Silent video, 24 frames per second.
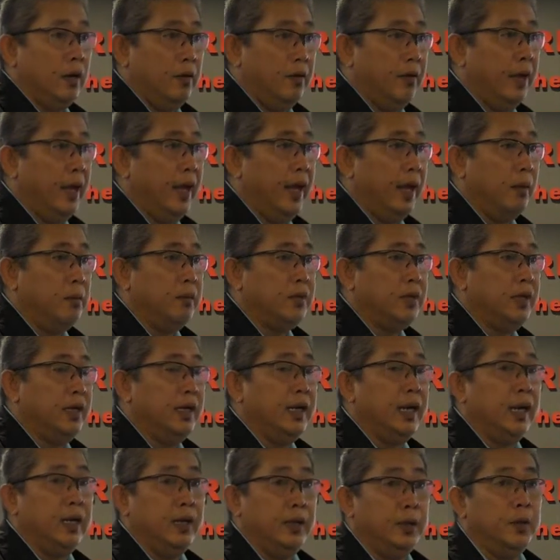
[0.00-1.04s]
the Act basically
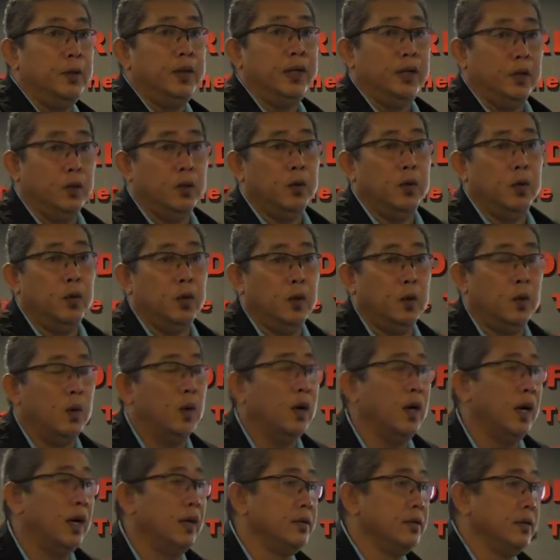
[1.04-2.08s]
that you need to know
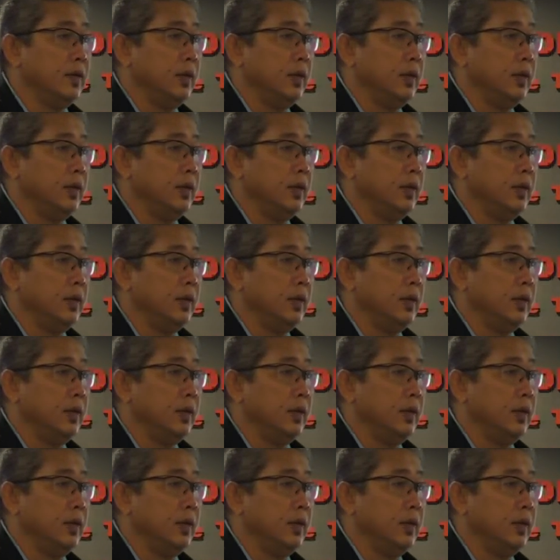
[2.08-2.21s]
as